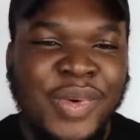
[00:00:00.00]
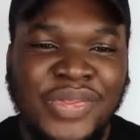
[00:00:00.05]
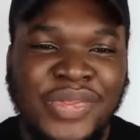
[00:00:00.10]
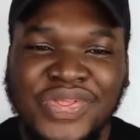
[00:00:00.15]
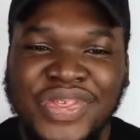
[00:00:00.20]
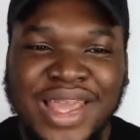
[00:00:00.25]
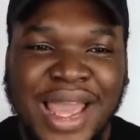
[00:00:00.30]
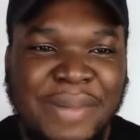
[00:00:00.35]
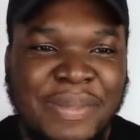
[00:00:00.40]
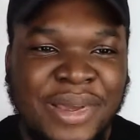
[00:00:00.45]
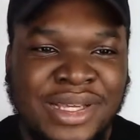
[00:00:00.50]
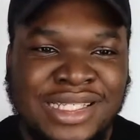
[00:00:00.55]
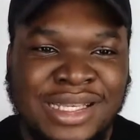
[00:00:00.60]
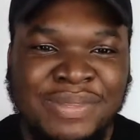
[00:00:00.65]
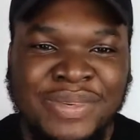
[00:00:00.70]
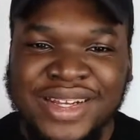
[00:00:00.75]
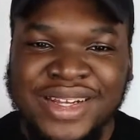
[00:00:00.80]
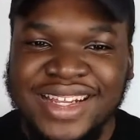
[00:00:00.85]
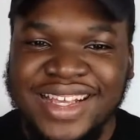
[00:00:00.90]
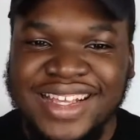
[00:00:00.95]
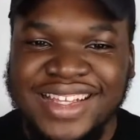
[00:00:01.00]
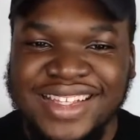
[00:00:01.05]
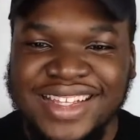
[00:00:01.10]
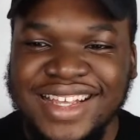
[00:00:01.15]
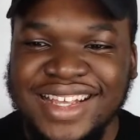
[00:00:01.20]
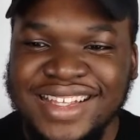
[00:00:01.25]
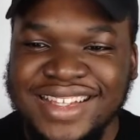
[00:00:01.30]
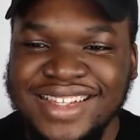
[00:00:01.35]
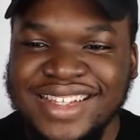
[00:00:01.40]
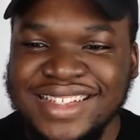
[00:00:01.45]
thing I picked up on
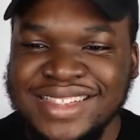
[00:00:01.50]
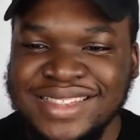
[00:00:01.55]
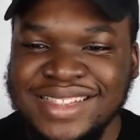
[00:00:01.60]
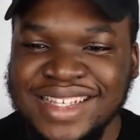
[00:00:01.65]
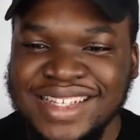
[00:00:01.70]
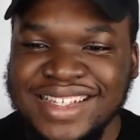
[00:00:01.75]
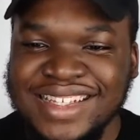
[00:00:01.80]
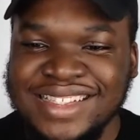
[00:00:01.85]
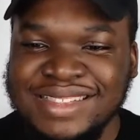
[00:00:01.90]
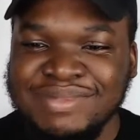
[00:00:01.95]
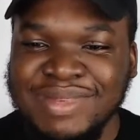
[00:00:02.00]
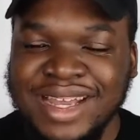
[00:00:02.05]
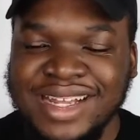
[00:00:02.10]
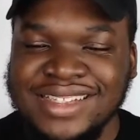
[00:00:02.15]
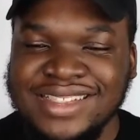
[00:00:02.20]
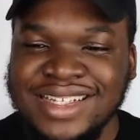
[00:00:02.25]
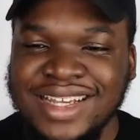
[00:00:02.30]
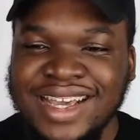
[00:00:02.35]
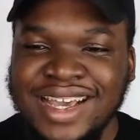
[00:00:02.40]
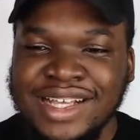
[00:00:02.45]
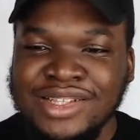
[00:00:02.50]
in this match: